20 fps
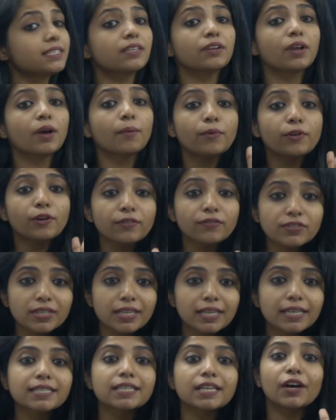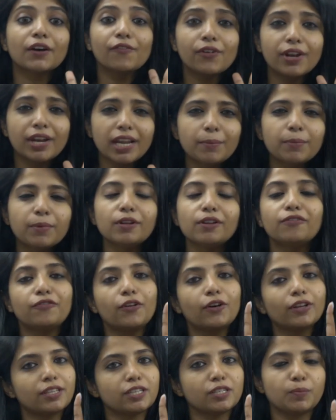the number of seats available for
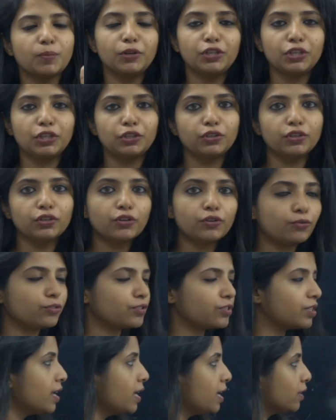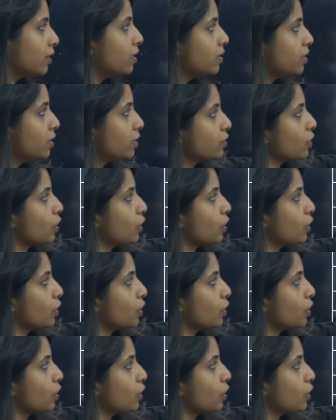this particular course. This is